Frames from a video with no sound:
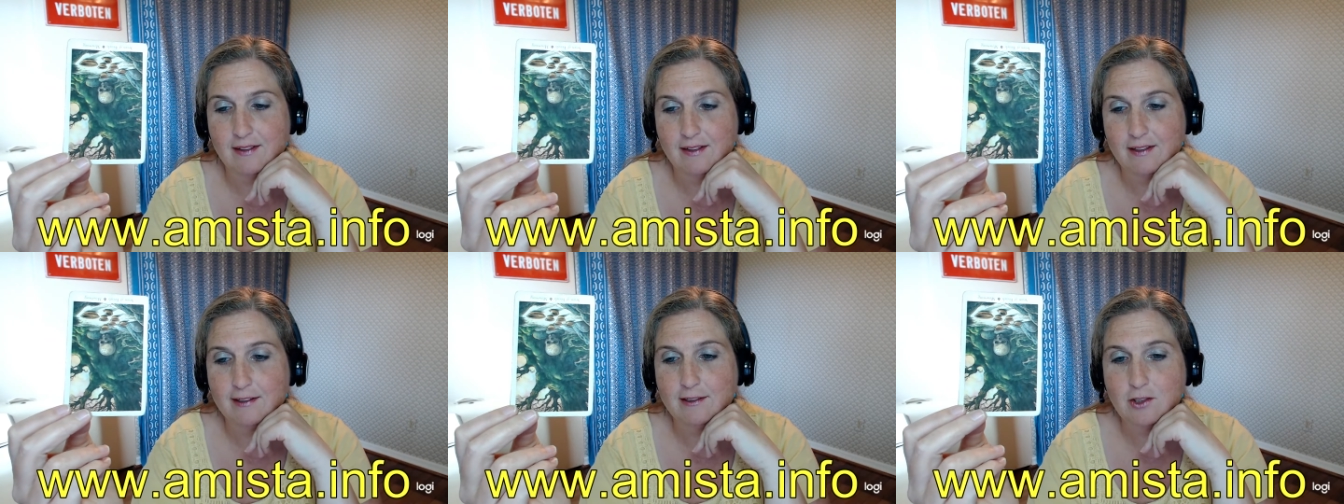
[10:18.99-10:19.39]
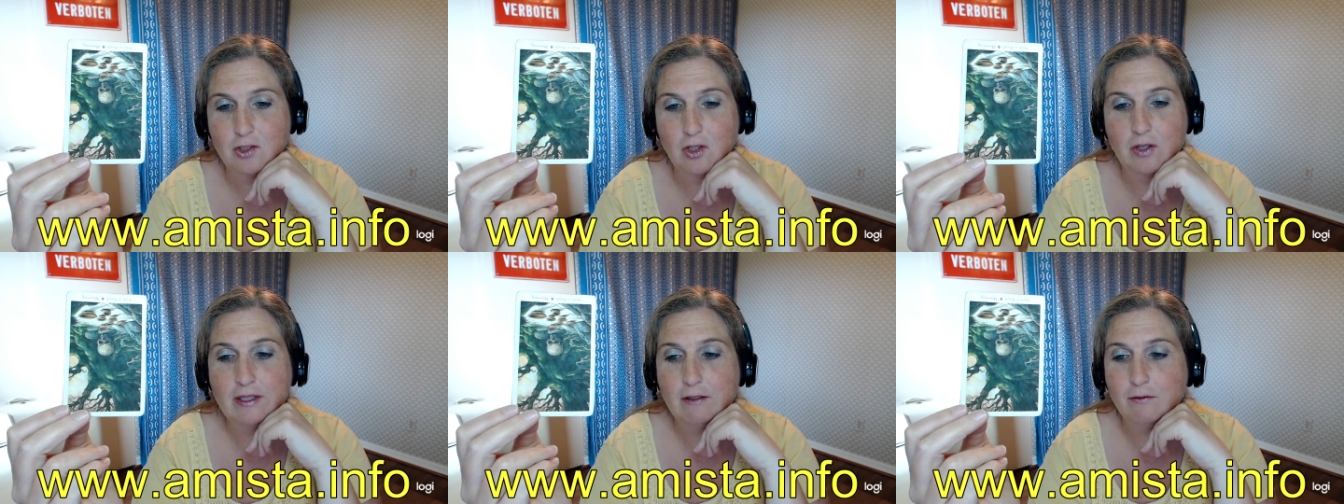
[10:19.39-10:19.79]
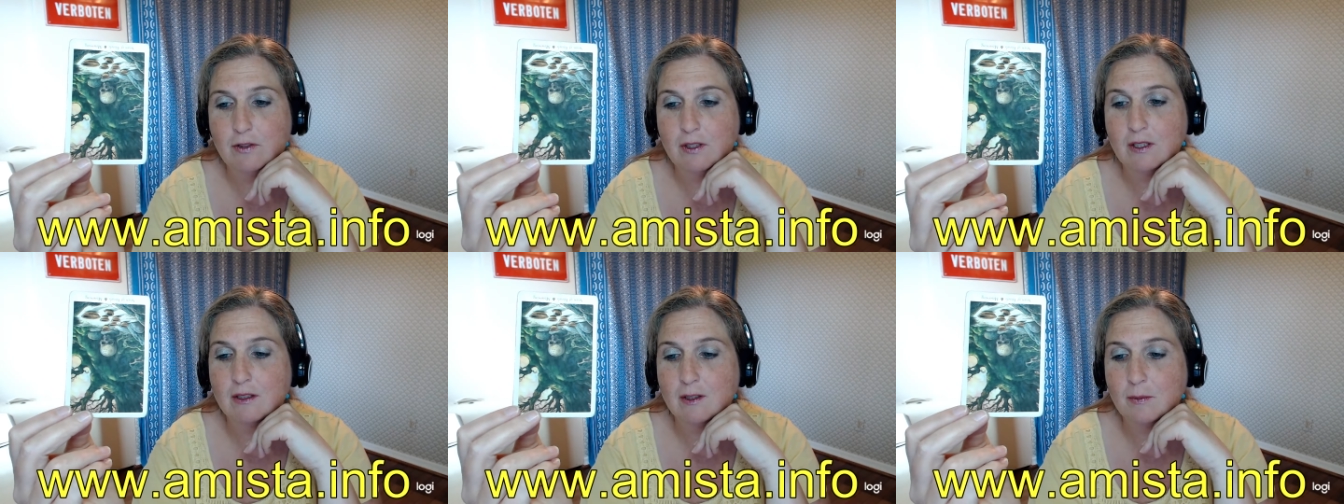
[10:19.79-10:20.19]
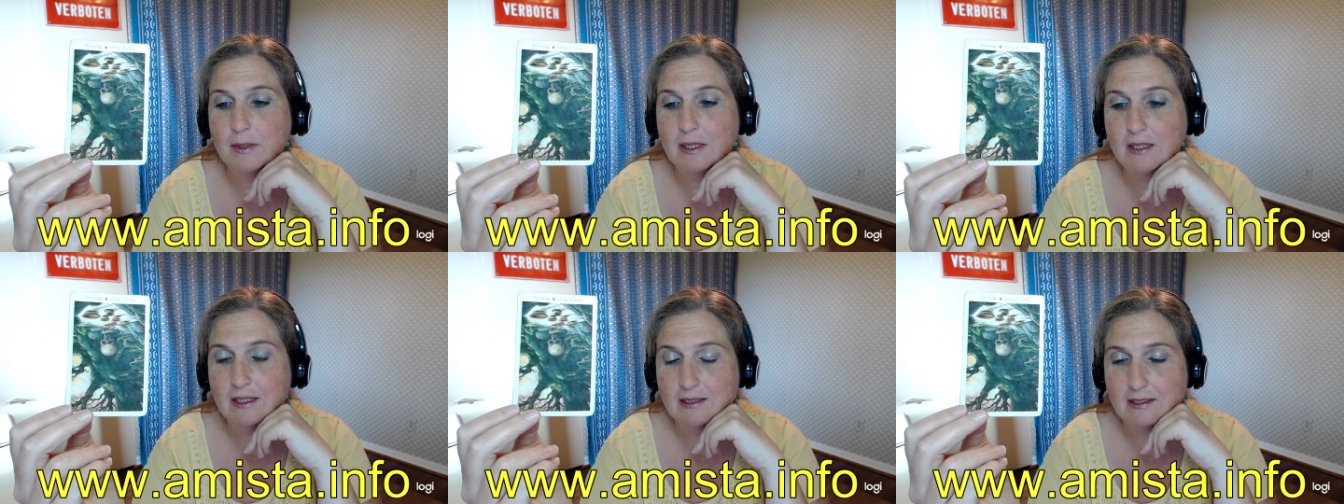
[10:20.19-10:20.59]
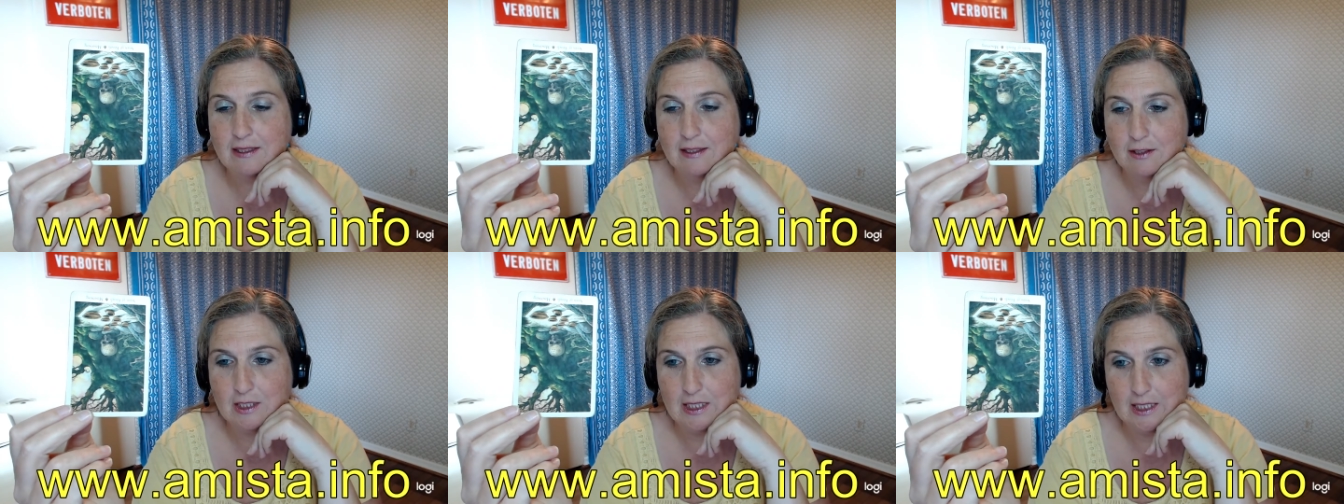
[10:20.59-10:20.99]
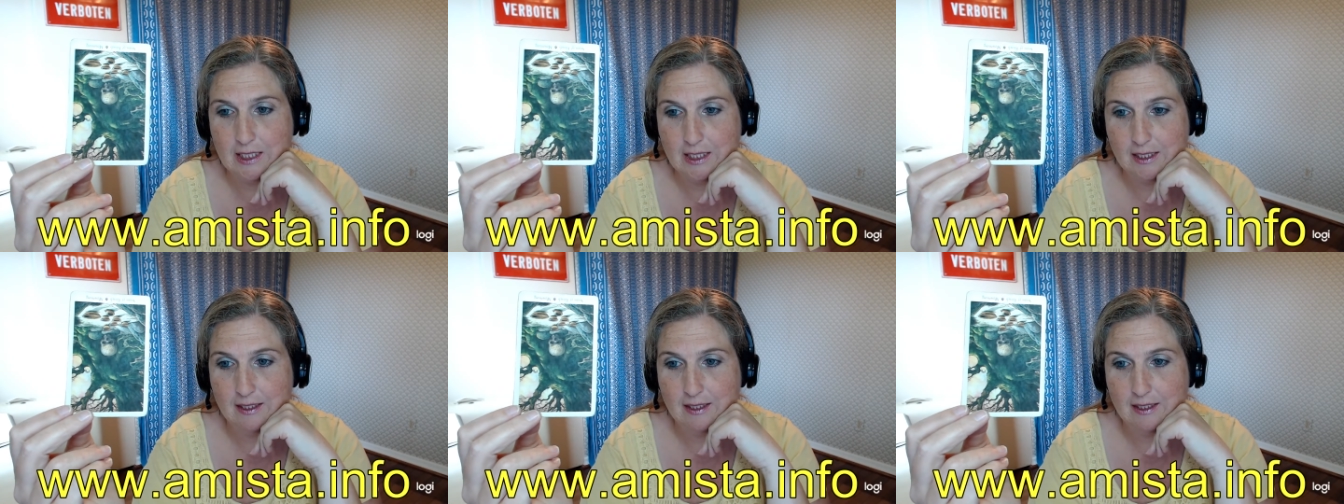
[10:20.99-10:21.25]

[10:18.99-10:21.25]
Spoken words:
You're starting to feel a little bit less guilty